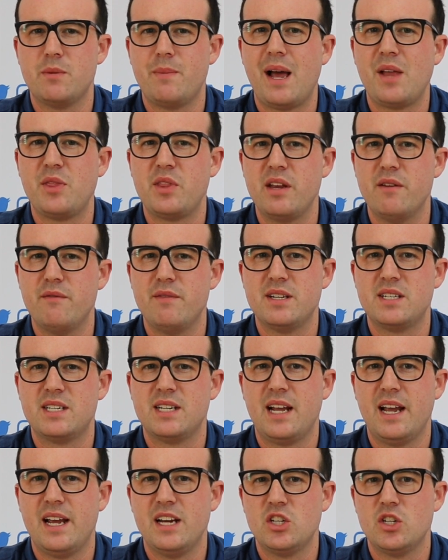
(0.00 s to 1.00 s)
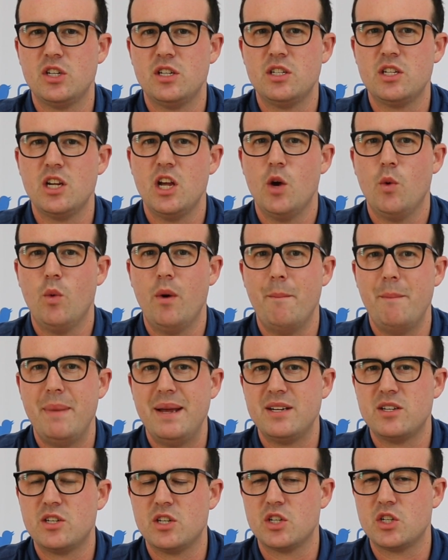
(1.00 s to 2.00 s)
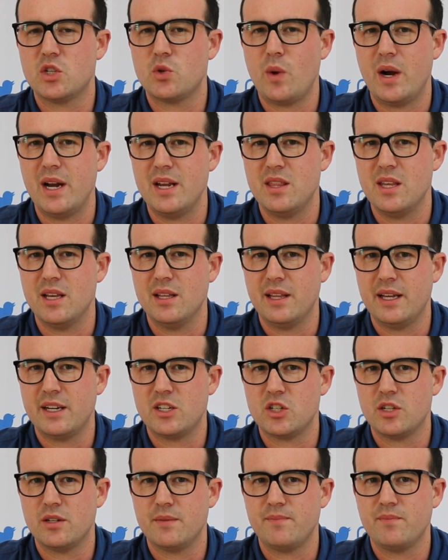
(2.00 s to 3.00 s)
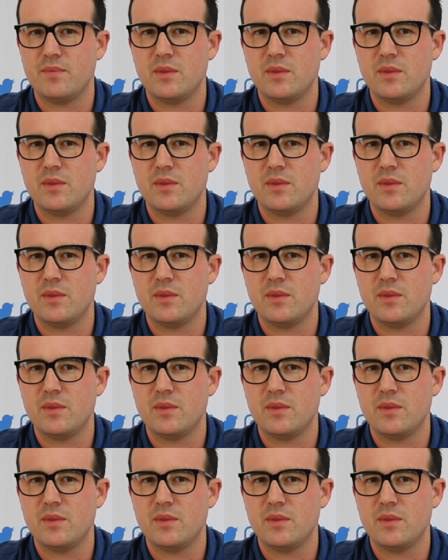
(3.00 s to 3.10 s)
about the investigations were meant to sway the election.